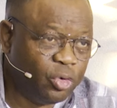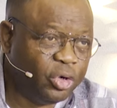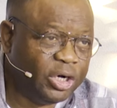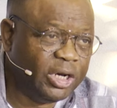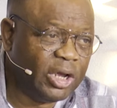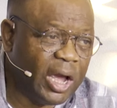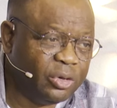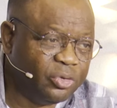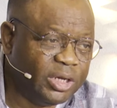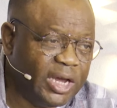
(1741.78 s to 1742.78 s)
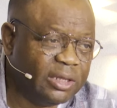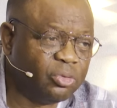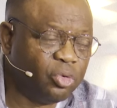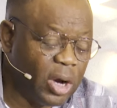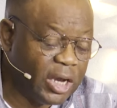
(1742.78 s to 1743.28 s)
who really are you here
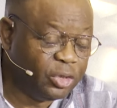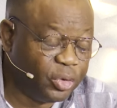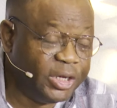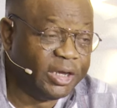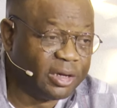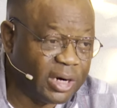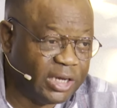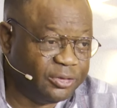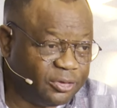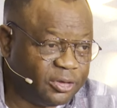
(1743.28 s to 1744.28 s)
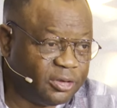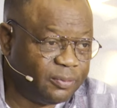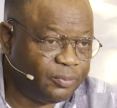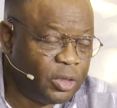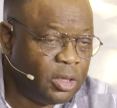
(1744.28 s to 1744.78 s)
is who are you in Christ?
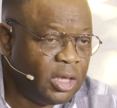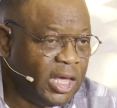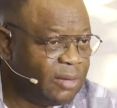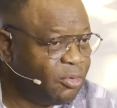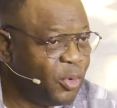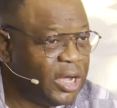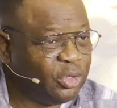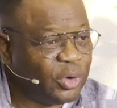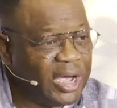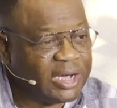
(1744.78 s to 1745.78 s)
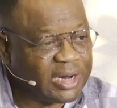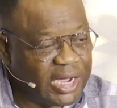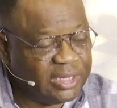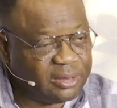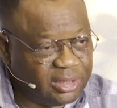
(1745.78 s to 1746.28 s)
Even when you are in
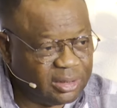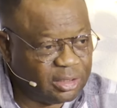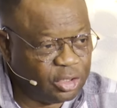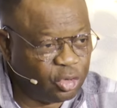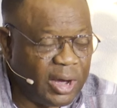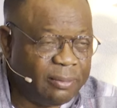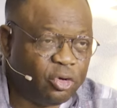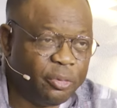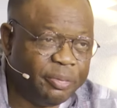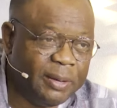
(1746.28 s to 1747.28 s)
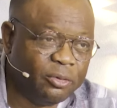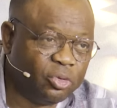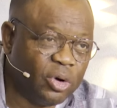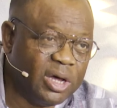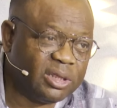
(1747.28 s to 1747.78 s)
crisis, you have to be
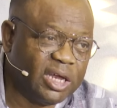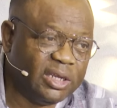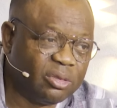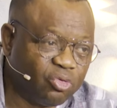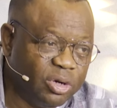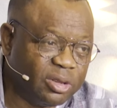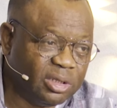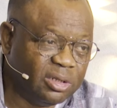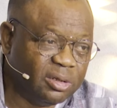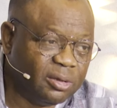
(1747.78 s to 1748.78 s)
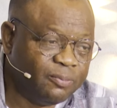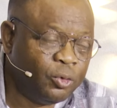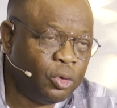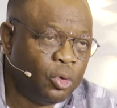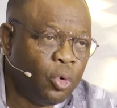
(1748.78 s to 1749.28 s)
able to answer this question.
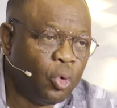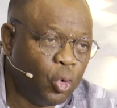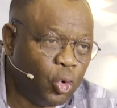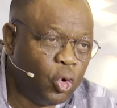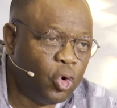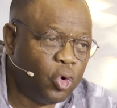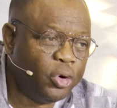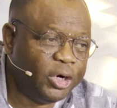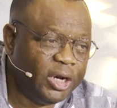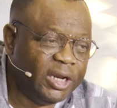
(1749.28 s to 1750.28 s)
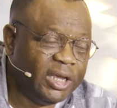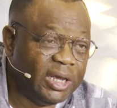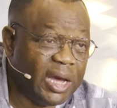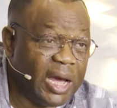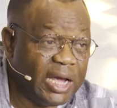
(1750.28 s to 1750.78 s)
Who
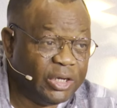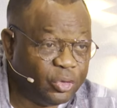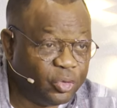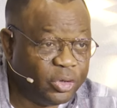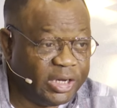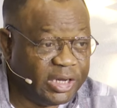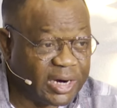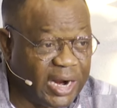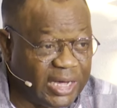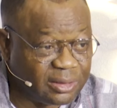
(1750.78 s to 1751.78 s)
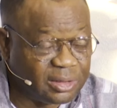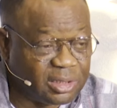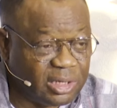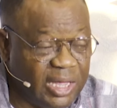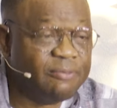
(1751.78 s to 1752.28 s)
really are you in
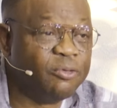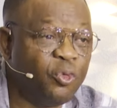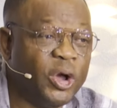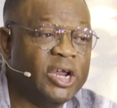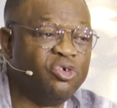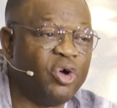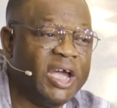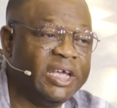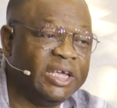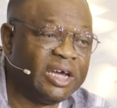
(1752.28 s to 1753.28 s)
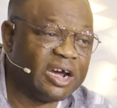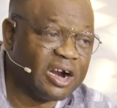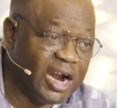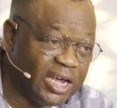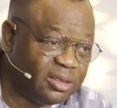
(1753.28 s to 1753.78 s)
Christ? Even when you are in
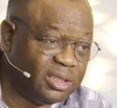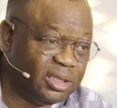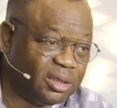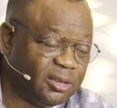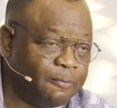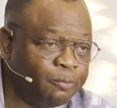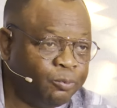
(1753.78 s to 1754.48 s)
crisis,